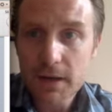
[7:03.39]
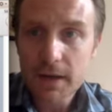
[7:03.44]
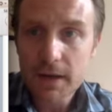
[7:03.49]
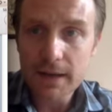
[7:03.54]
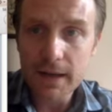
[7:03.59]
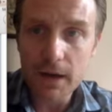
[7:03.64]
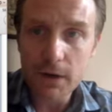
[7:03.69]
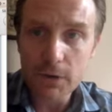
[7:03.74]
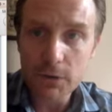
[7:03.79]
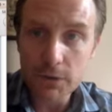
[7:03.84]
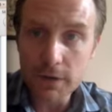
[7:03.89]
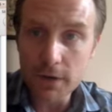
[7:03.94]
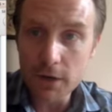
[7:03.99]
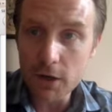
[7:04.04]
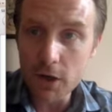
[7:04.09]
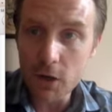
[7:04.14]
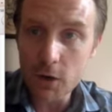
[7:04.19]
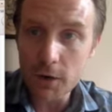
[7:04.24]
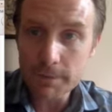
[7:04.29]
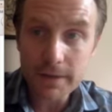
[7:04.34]
Now, you can
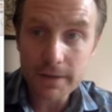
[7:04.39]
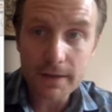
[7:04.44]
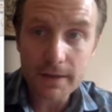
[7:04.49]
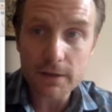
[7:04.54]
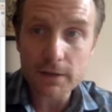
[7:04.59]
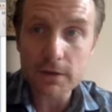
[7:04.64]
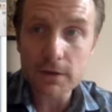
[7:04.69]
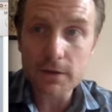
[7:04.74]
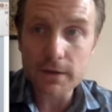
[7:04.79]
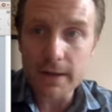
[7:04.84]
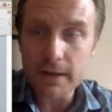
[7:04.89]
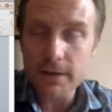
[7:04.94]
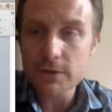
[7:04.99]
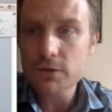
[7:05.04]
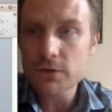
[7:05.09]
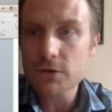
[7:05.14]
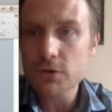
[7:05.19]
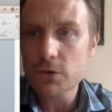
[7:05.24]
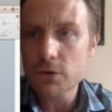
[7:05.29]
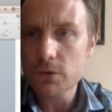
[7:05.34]
go up here
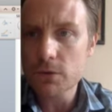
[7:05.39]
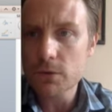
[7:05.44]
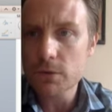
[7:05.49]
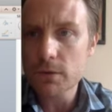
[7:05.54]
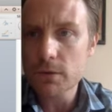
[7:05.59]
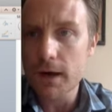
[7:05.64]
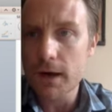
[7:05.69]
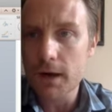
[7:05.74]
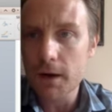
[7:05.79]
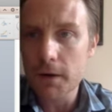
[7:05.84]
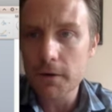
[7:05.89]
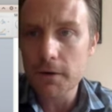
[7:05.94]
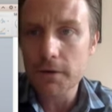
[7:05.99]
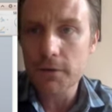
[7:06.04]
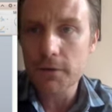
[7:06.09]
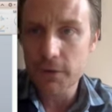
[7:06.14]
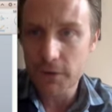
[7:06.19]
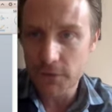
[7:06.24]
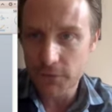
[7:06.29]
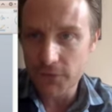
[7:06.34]
into
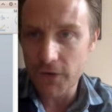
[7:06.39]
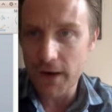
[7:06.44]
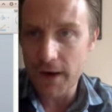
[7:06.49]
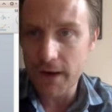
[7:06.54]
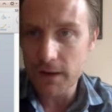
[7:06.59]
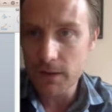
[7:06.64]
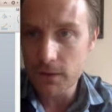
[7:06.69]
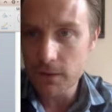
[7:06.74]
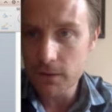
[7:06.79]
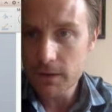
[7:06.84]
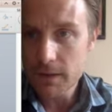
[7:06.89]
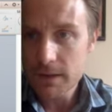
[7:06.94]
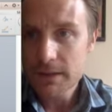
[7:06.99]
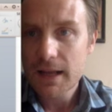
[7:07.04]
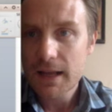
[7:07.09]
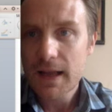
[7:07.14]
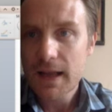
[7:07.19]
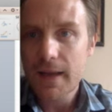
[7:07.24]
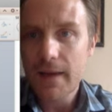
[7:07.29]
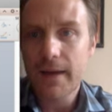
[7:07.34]
the file
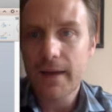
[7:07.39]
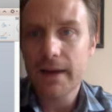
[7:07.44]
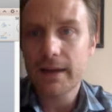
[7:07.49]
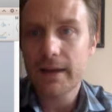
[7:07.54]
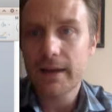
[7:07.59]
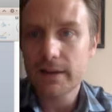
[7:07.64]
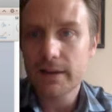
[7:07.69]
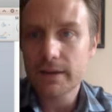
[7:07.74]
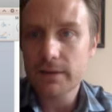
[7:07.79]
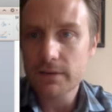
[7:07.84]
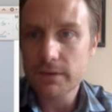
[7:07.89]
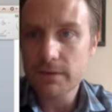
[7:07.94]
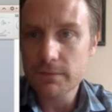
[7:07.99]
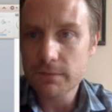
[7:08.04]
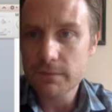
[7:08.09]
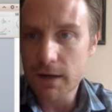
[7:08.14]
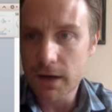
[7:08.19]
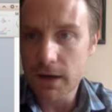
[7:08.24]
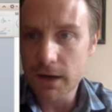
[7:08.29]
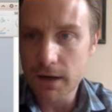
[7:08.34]
and
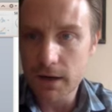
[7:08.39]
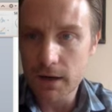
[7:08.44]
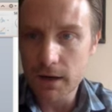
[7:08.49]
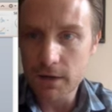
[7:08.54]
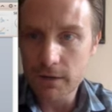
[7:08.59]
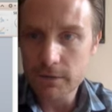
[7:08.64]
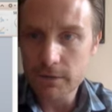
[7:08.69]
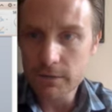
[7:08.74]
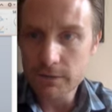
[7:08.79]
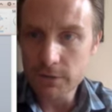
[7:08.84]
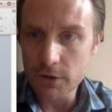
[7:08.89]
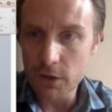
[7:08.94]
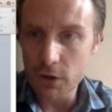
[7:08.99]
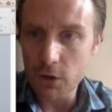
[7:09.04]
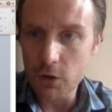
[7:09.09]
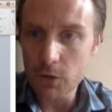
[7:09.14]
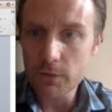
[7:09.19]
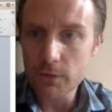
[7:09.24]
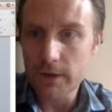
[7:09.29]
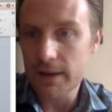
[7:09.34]

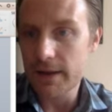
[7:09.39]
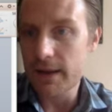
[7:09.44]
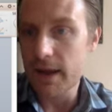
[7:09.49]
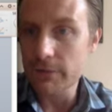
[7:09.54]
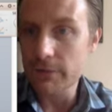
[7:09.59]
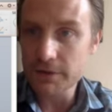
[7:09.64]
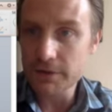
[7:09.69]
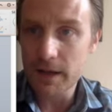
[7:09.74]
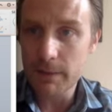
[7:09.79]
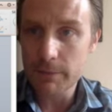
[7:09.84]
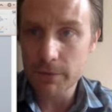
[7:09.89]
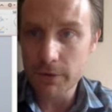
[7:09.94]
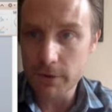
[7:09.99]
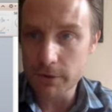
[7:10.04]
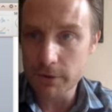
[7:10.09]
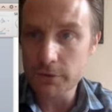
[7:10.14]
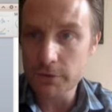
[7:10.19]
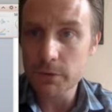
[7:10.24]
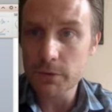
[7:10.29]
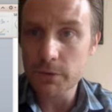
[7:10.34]
go, every time you're going to
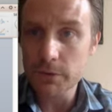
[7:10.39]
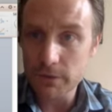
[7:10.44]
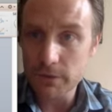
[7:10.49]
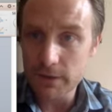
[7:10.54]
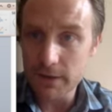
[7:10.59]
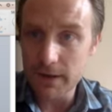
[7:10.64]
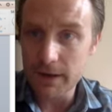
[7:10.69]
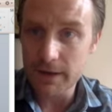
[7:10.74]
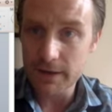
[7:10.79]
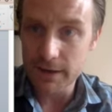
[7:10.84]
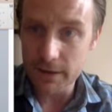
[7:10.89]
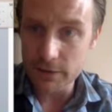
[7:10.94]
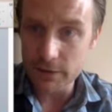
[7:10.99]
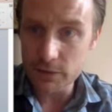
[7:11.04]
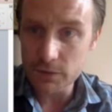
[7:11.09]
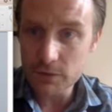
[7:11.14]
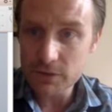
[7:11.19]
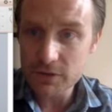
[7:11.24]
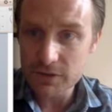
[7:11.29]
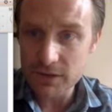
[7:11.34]
do a
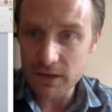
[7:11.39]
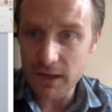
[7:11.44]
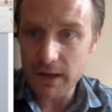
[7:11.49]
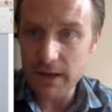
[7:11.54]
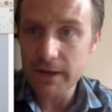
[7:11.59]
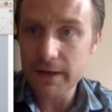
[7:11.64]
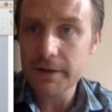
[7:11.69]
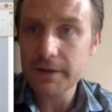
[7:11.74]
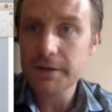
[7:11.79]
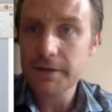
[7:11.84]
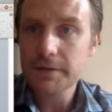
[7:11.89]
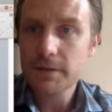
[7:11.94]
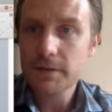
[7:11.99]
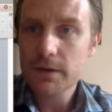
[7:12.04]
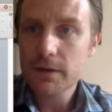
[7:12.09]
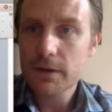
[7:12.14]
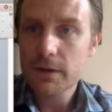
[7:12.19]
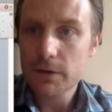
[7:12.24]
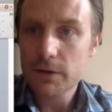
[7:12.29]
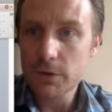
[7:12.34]
new slide,
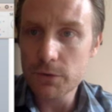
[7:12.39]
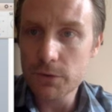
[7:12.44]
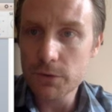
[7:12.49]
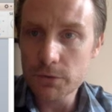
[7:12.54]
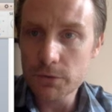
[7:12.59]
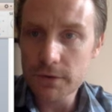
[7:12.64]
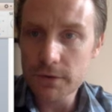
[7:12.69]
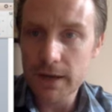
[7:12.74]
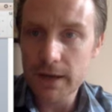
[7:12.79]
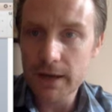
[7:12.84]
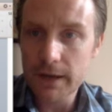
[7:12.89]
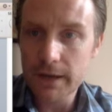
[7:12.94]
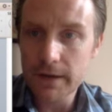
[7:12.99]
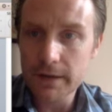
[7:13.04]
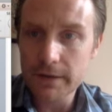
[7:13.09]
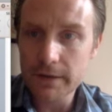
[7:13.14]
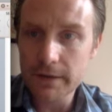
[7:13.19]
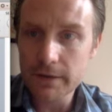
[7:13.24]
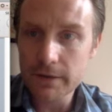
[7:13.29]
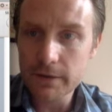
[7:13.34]
you
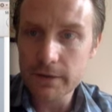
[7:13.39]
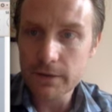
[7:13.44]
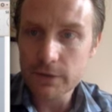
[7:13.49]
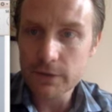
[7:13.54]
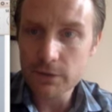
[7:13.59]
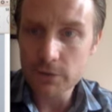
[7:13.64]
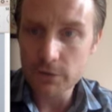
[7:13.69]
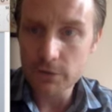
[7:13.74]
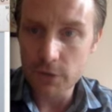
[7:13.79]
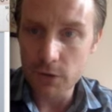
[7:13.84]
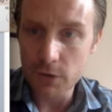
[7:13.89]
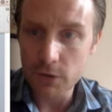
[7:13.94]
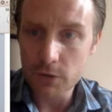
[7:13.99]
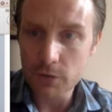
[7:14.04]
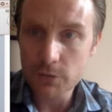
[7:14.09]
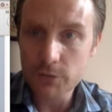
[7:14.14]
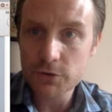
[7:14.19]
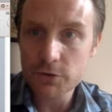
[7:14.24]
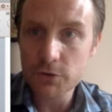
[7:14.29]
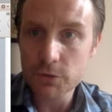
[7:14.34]
can go
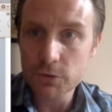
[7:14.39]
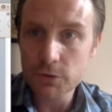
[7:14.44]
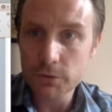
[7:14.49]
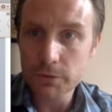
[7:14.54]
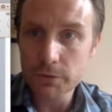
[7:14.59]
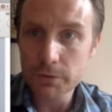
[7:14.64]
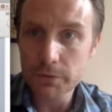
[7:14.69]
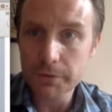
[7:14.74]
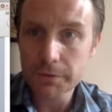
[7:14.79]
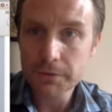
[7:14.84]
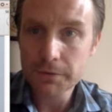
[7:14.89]
to